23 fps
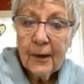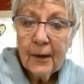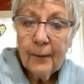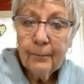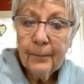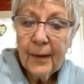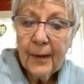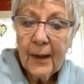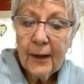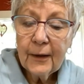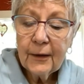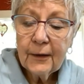
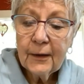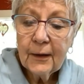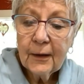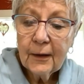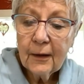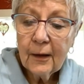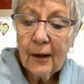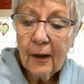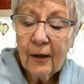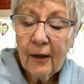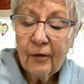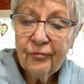but
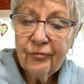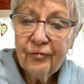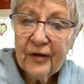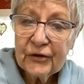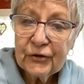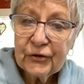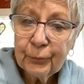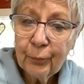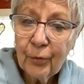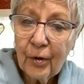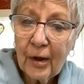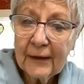
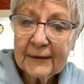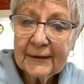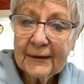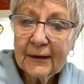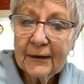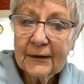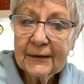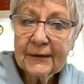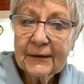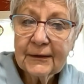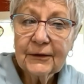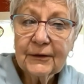fish
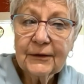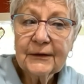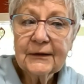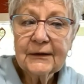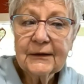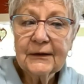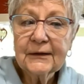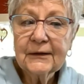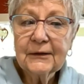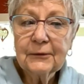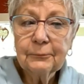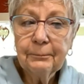processors
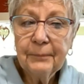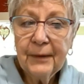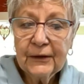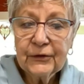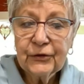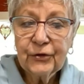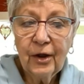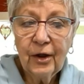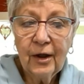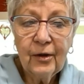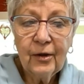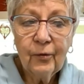
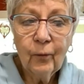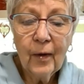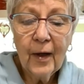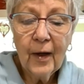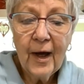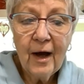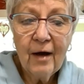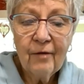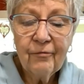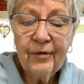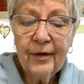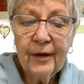especially were
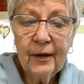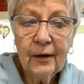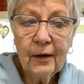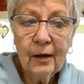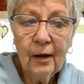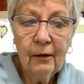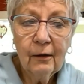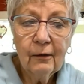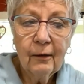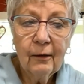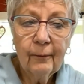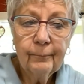having
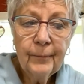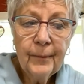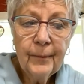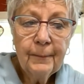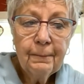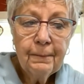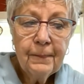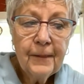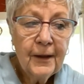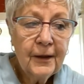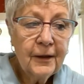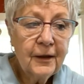
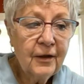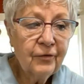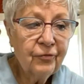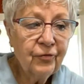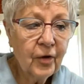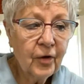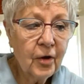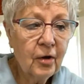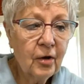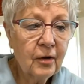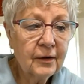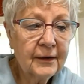
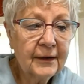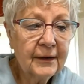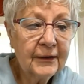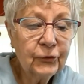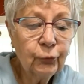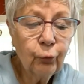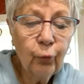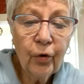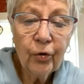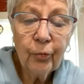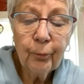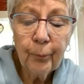difficulties
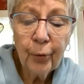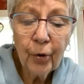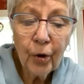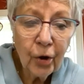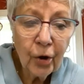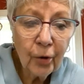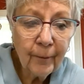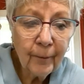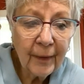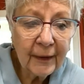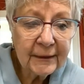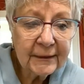with
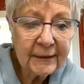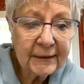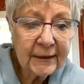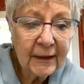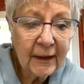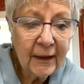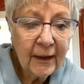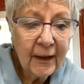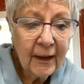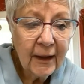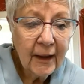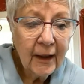permits,
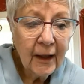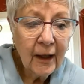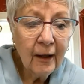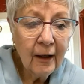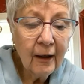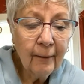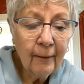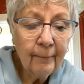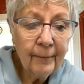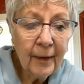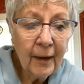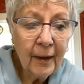
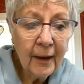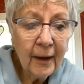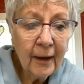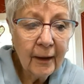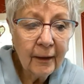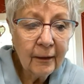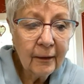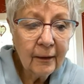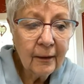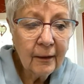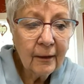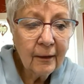
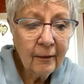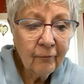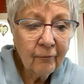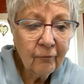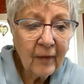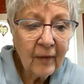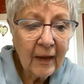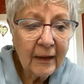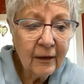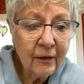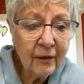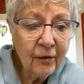and
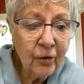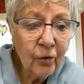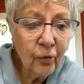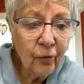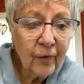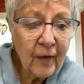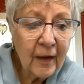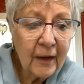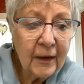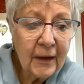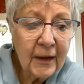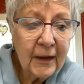then
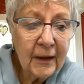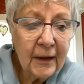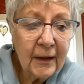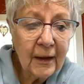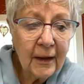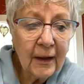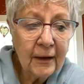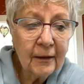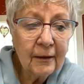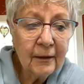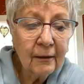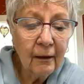they
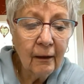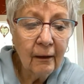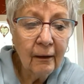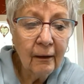needed